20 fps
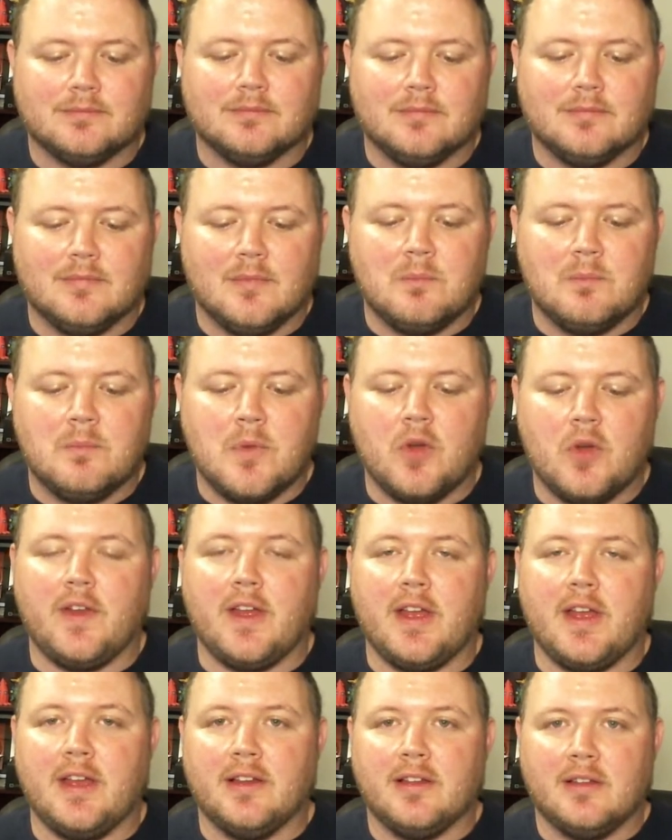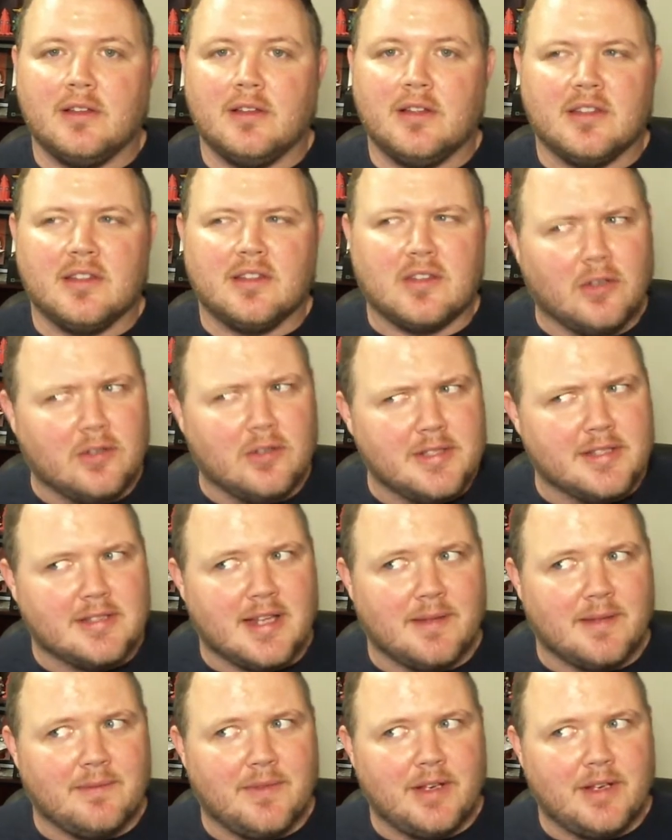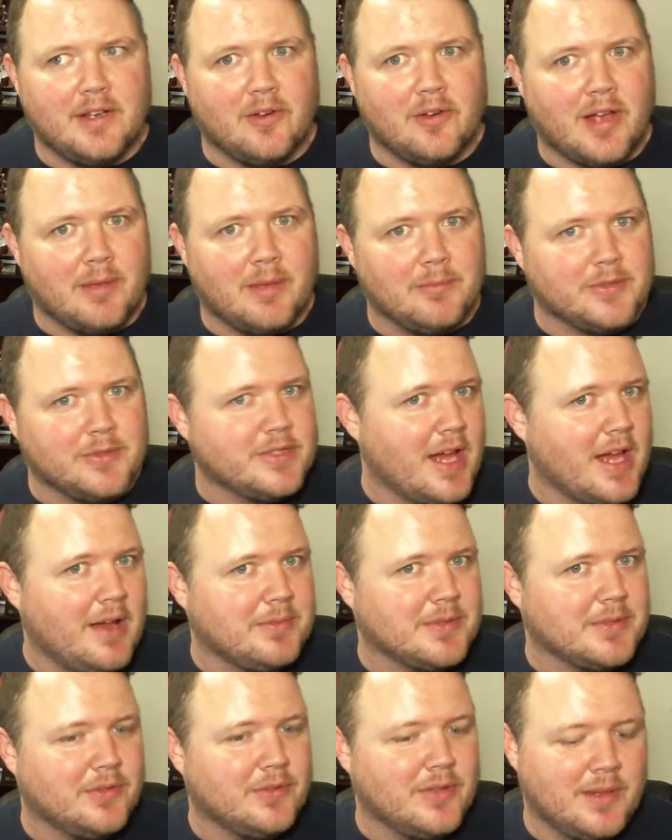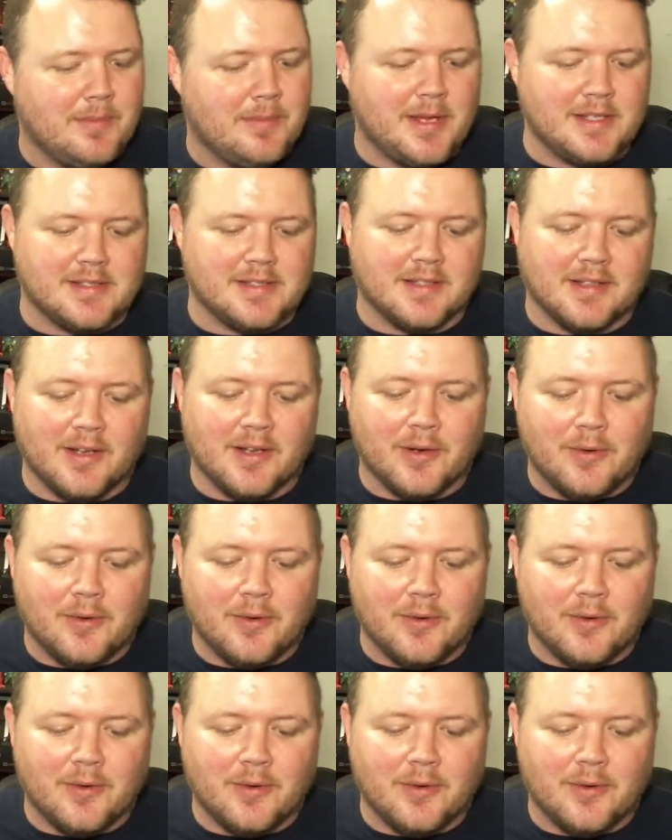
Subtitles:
movie, Turtles in Time video game was absolutely amazing though.